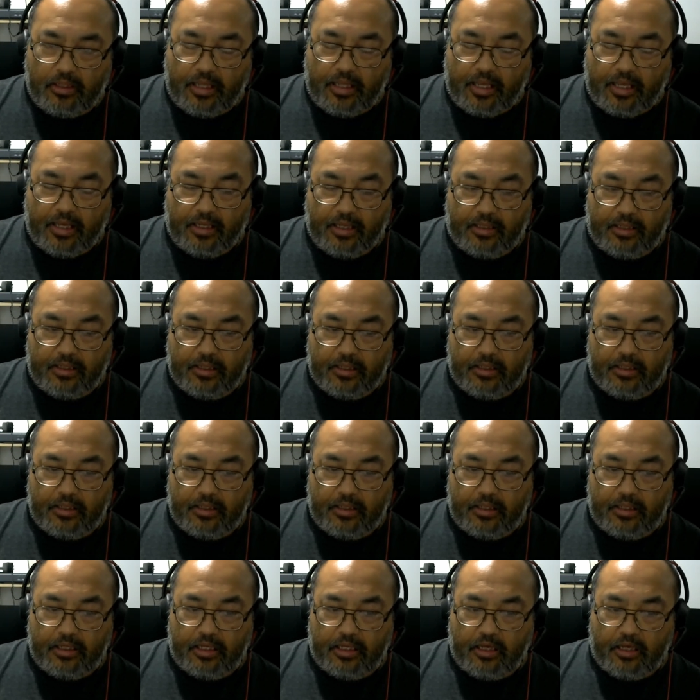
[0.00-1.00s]
And
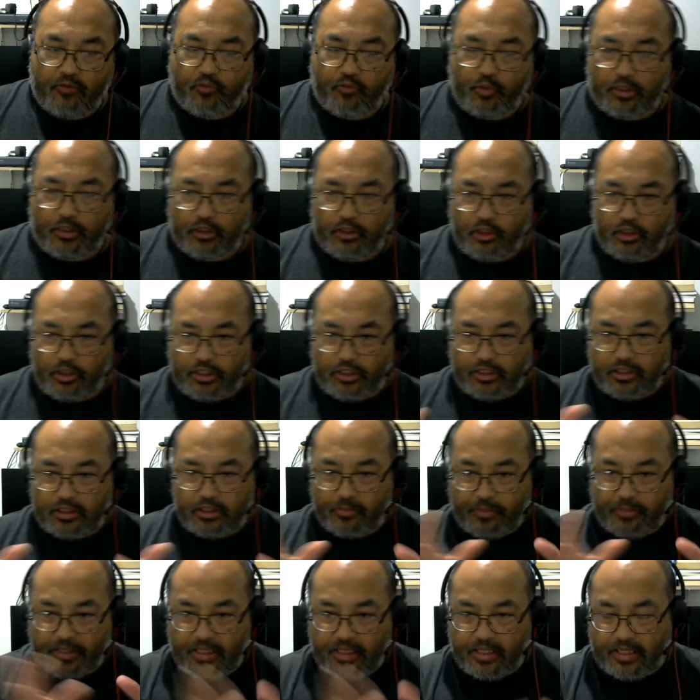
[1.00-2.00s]
if we look at the
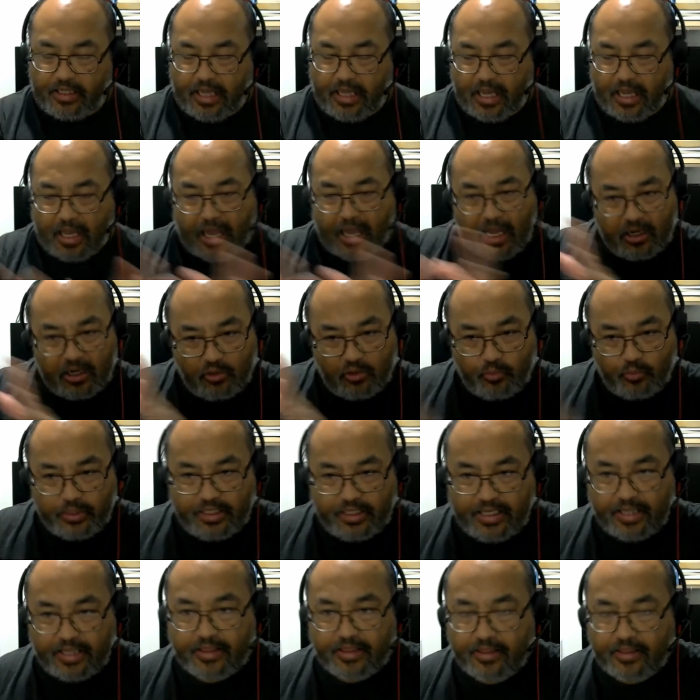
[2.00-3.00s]
beginning, how do we
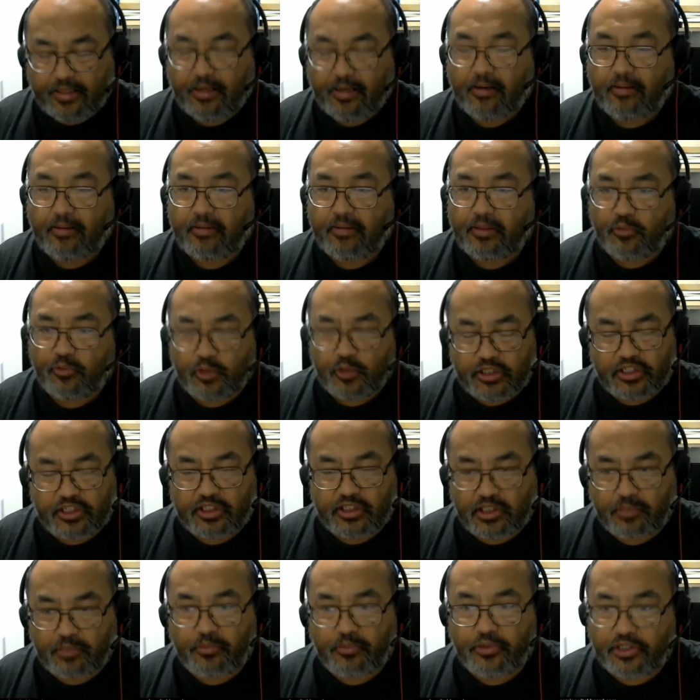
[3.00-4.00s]
get there? It was a
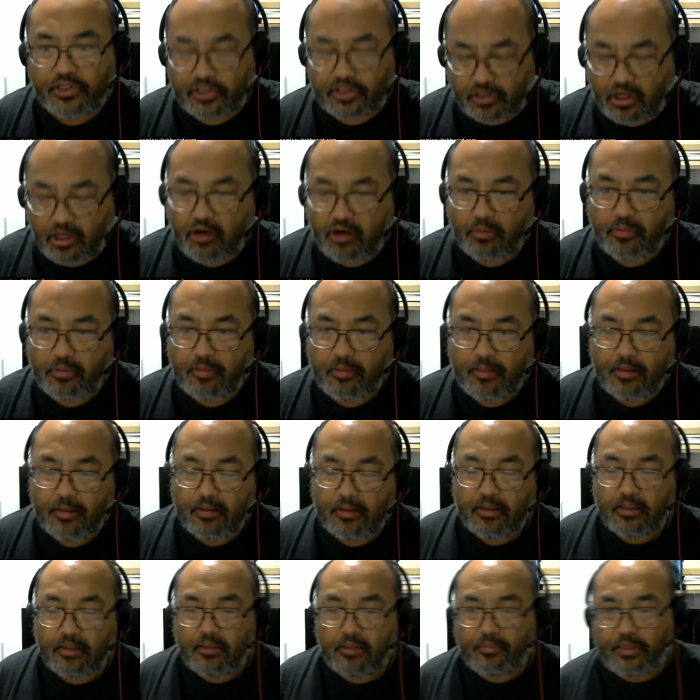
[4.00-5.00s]
slippery slope
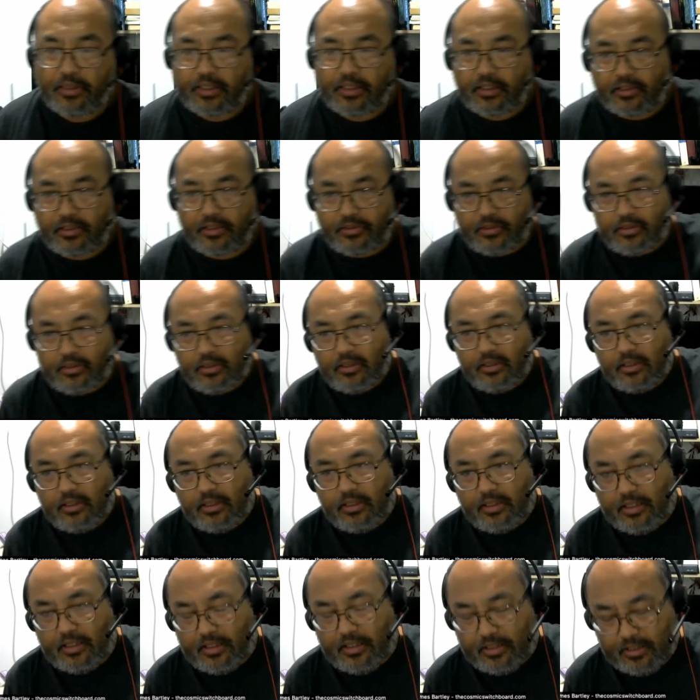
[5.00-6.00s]
because
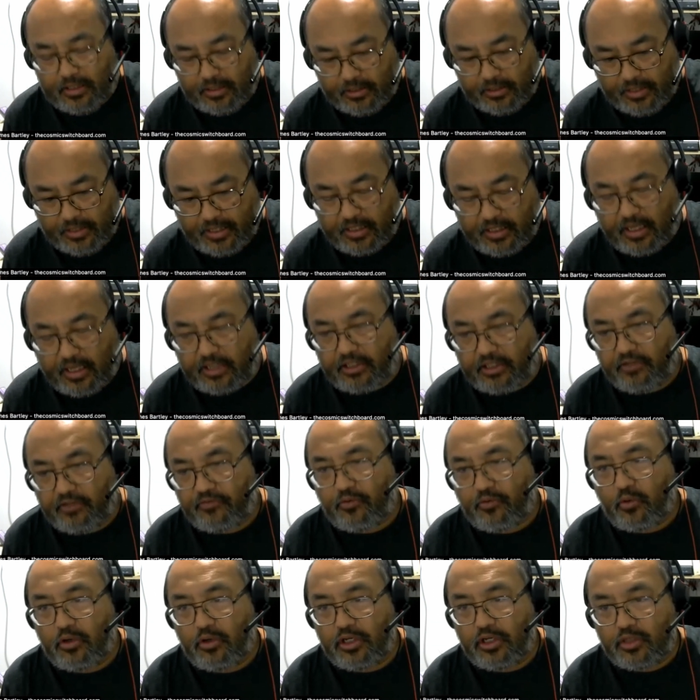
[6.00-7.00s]
in the late
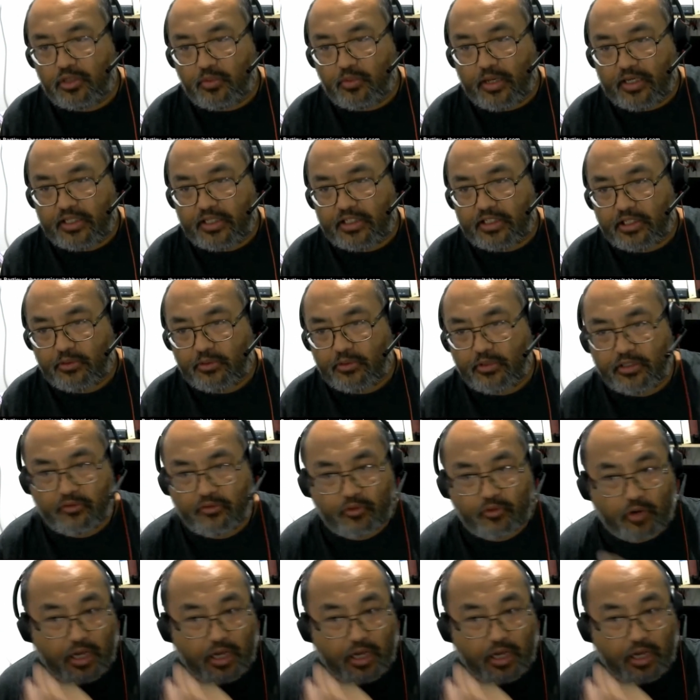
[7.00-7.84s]
1940s, we had a series of